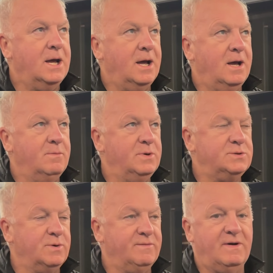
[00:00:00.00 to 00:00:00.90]

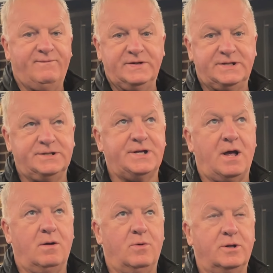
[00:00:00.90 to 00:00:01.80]
It's one of our Vista
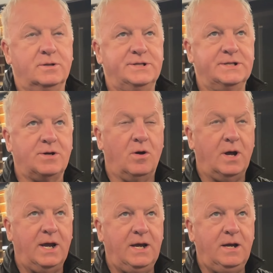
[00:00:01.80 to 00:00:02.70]
style models. It's got
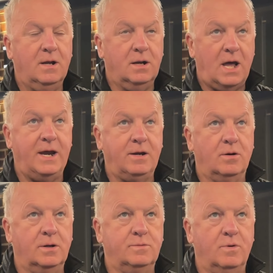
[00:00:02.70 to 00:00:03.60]
a light
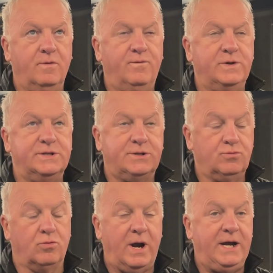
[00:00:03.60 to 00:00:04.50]
coloured roof, which is
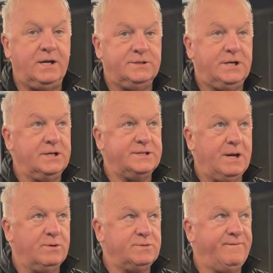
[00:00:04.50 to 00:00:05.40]
great because you can see
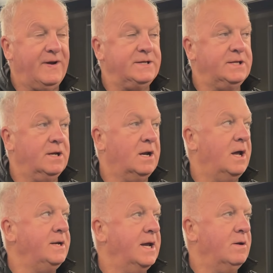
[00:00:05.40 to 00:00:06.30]
how it's reflecting the
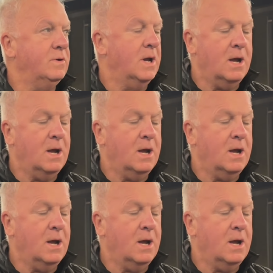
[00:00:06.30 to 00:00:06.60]
light down.